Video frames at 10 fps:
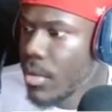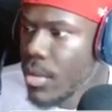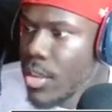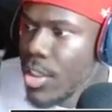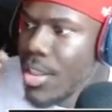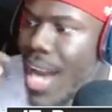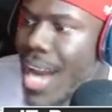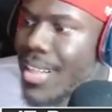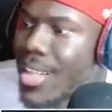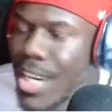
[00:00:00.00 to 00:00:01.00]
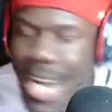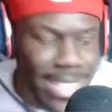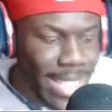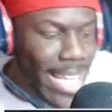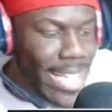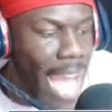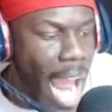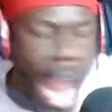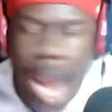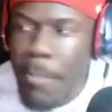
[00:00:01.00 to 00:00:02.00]
Like, you're not good at the
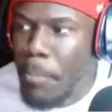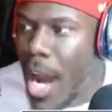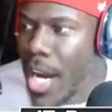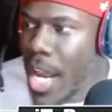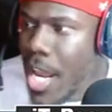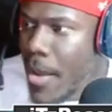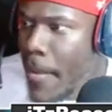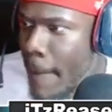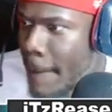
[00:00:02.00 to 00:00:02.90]
game, buddy.